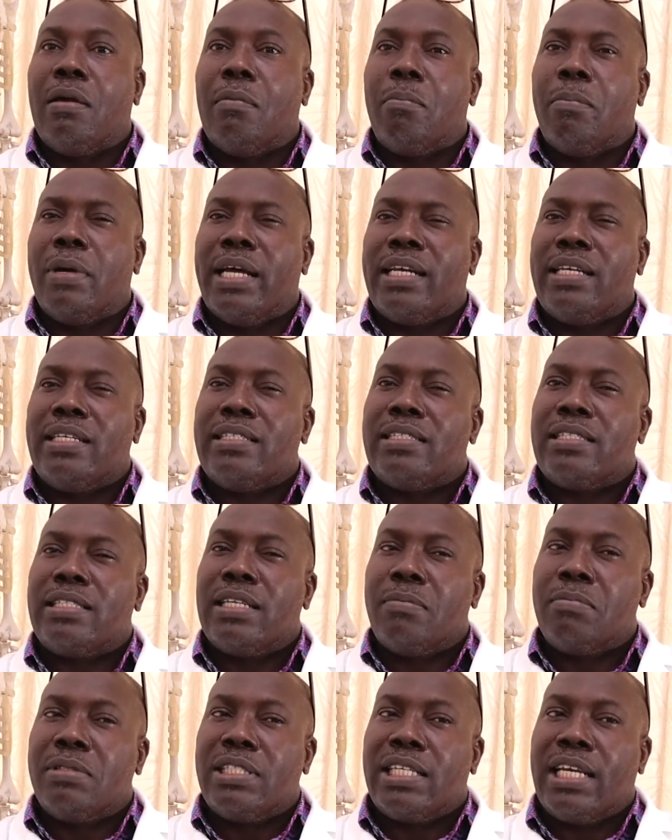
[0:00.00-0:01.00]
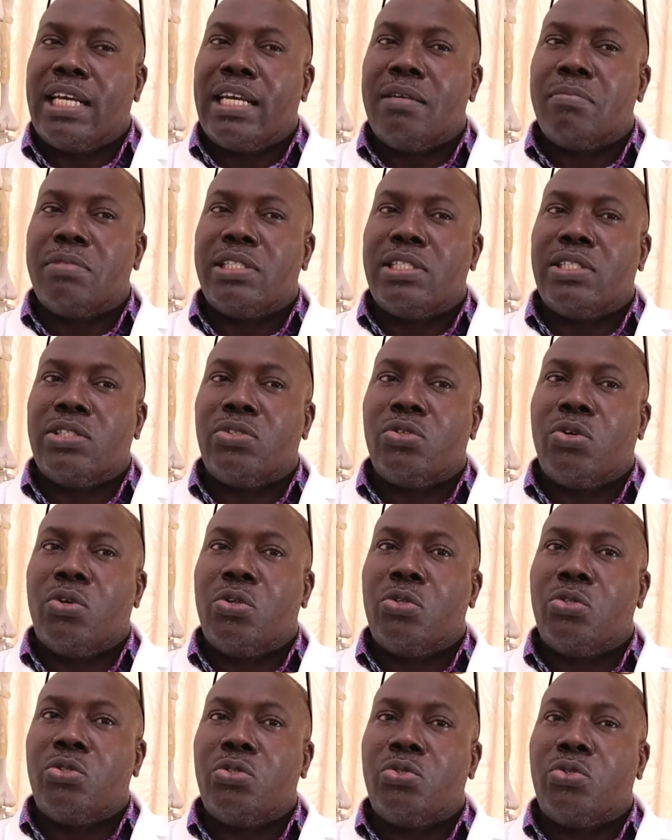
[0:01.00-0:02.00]
But sometimes it is
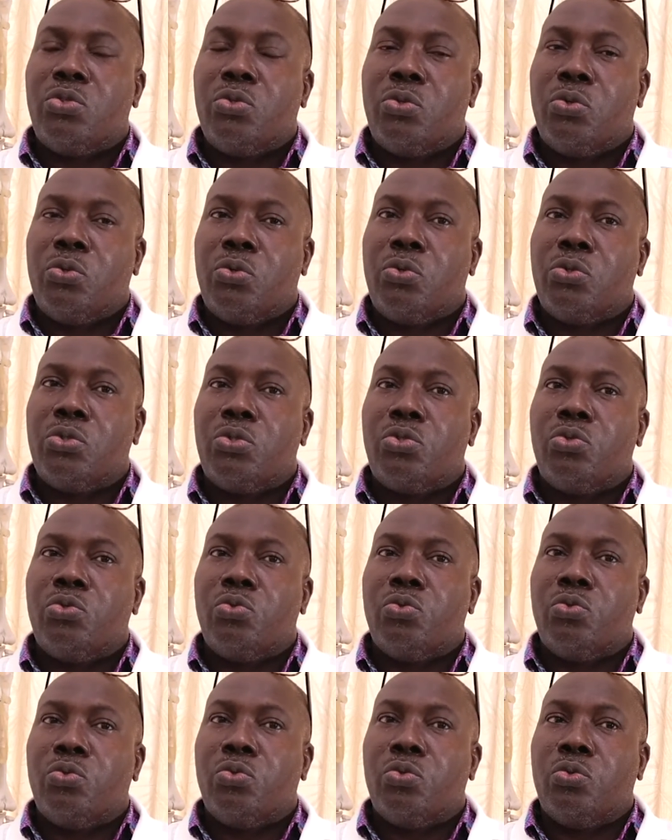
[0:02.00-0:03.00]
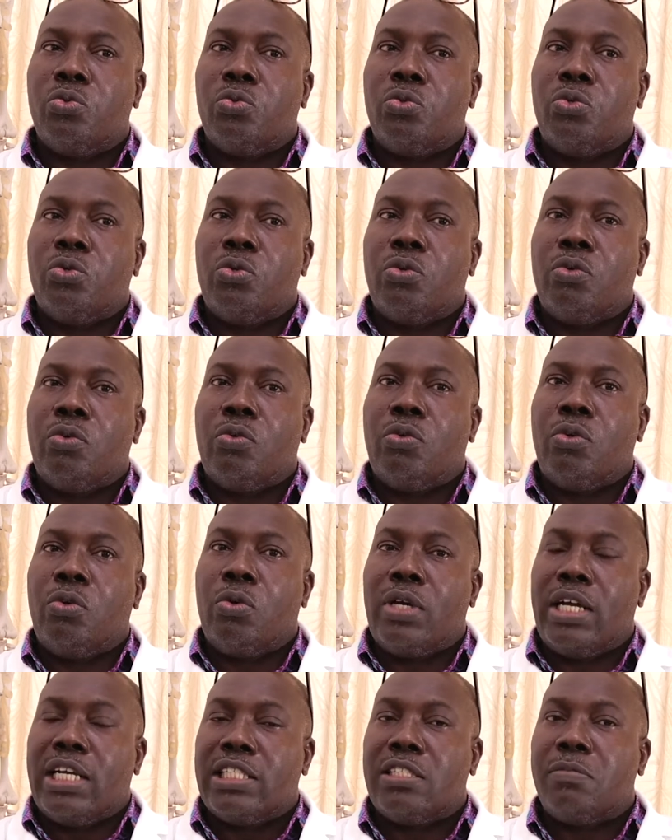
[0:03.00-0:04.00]
also to
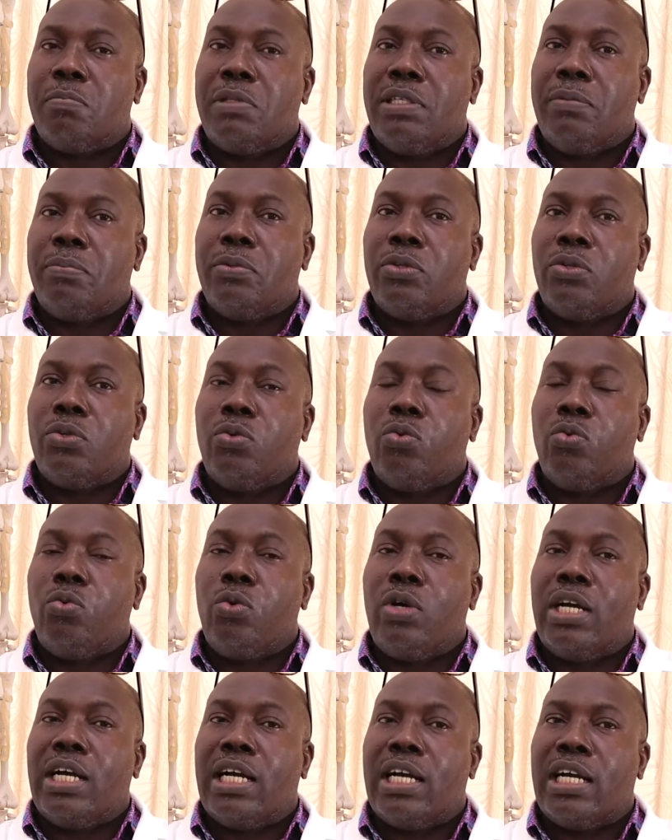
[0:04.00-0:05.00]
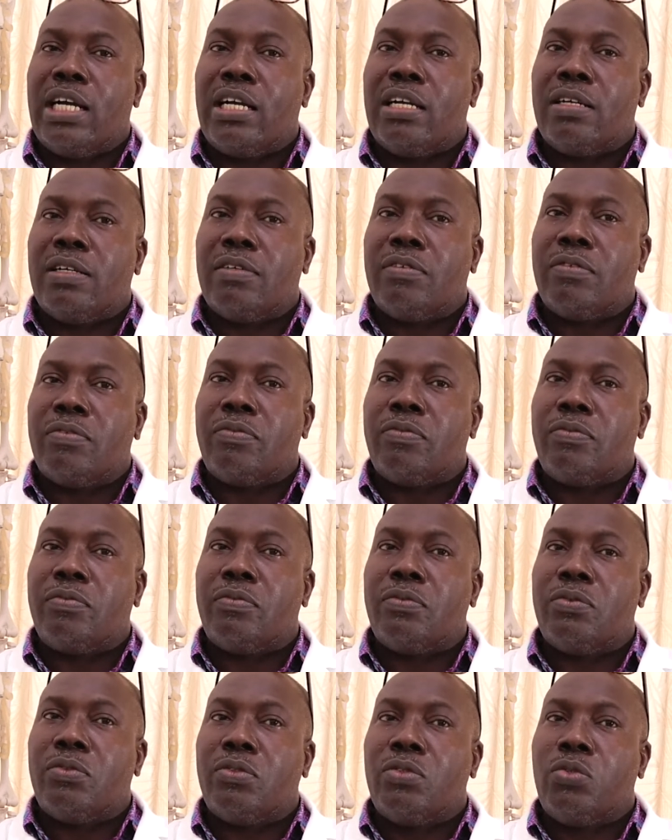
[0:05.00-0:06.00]
look at people who have,
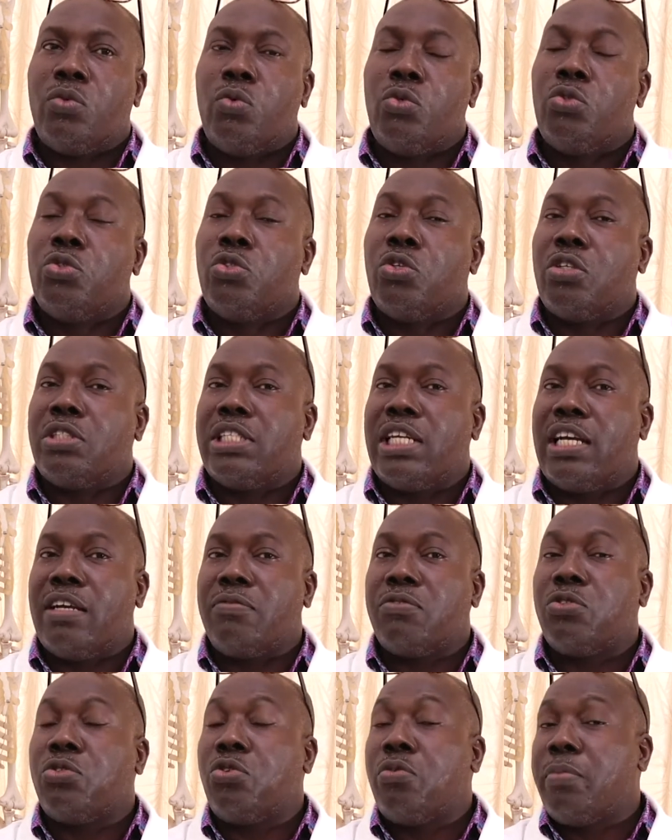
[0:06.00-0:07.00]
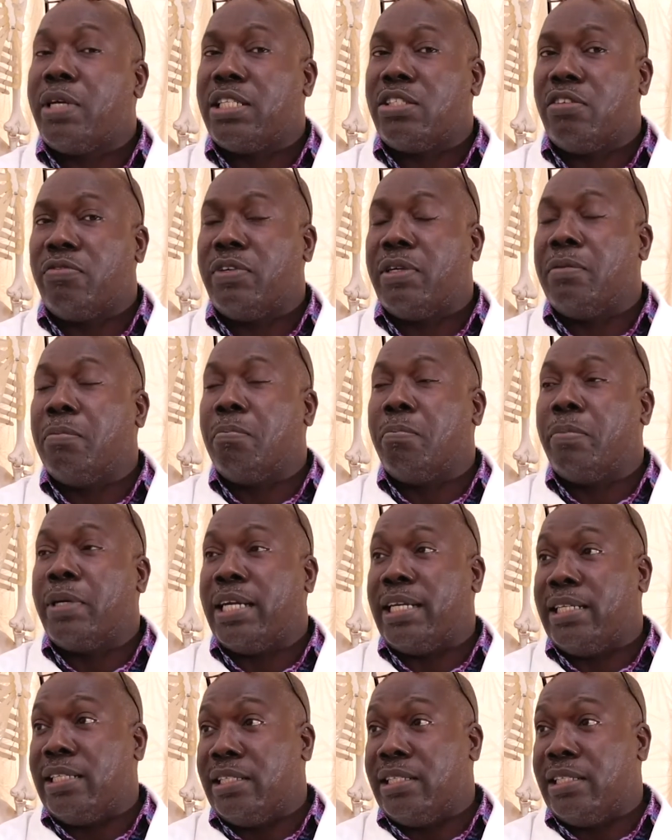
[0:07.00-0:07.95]
who do not have so much of a badly